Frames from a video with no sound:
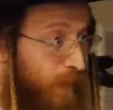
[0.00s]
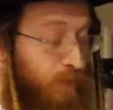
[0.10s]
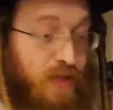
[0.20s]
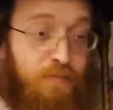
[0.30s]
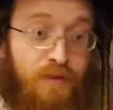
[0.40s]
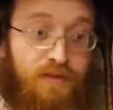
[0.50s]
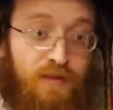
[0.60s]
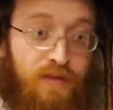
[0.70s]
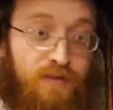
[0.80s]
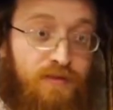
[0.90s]
What that means
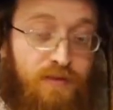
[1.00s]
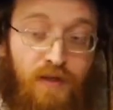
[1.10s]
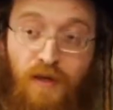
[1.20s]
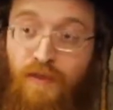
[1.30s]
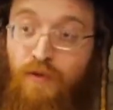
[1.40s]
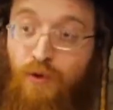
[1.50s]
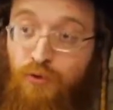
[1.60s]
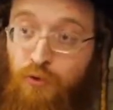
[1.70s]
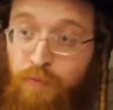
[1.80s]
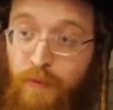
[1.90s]
is that
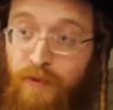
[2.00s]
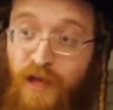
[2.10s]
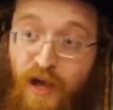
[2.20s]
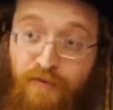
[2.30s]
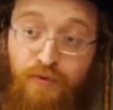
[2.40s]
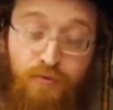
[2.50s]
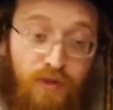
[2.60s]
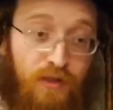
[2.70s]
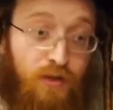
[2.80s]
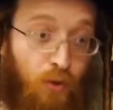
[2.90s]
no two people ever
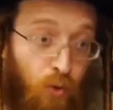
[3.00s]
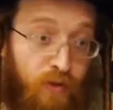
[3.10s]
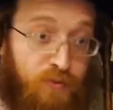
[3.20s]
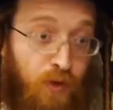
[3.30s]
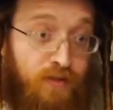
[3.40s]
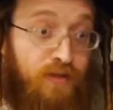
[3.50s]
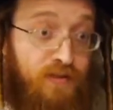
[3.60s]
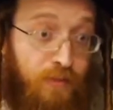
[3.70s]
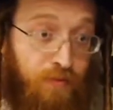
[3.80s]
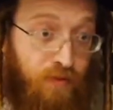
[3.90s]
really always wanted the
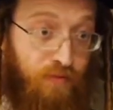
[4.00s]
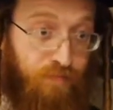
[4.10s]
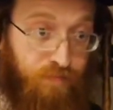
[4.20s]
same thing.